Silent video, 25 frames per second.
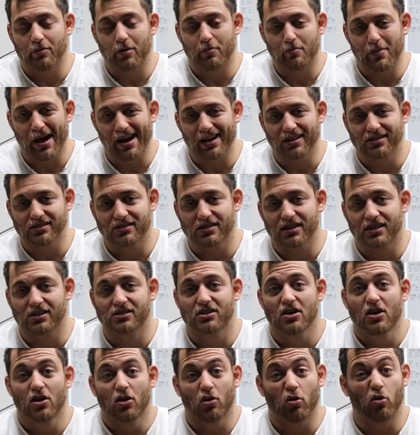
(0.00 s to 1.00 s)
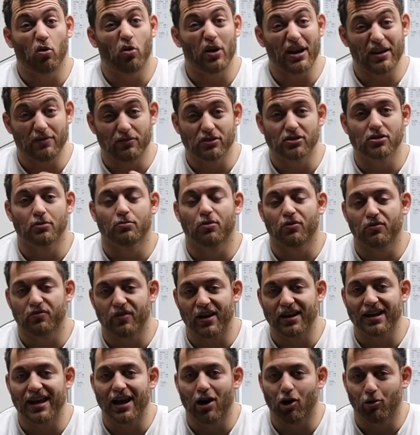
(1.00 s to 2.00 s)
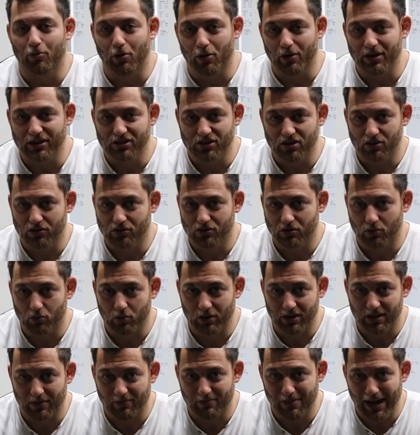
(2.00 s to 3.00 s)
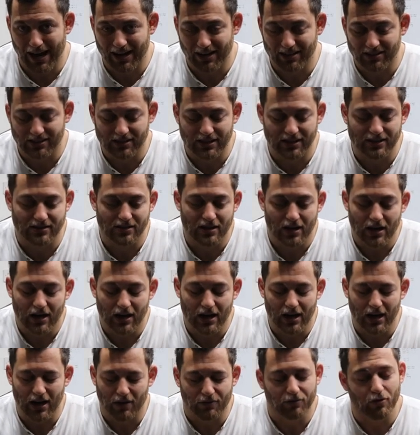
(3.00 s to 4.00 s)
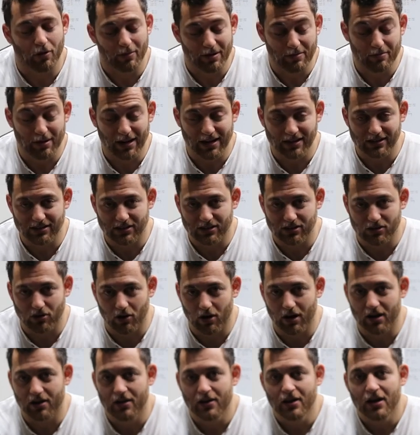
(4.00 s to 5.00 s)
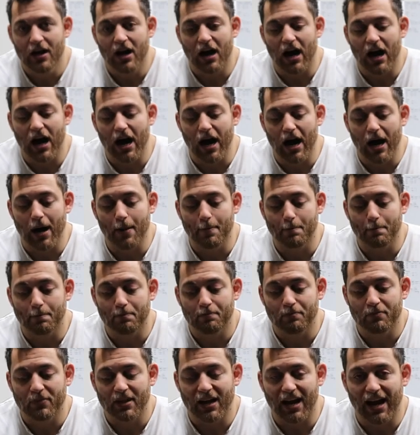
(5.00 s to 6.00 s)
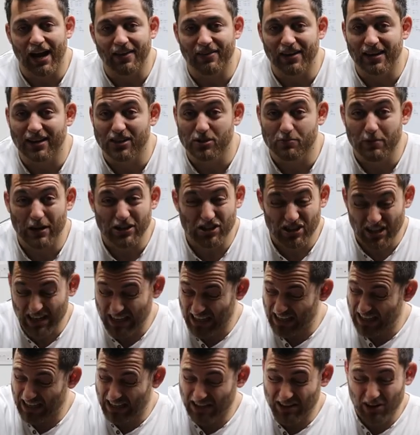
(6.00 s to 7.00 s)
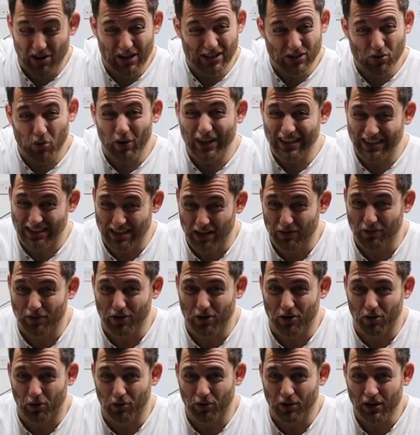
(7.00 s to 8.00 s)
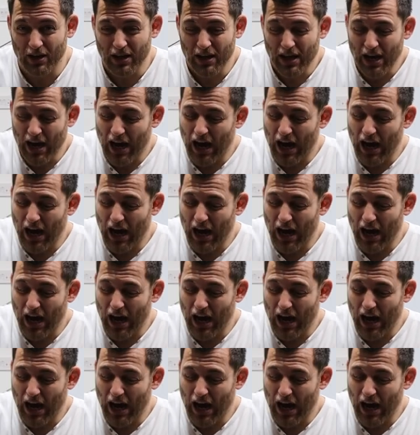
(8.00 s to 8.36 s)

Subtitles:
from imbalances, or even to prevent elbow issues with imbalances, from imbalances, sorry. And then especially, you know, it's quite difficult.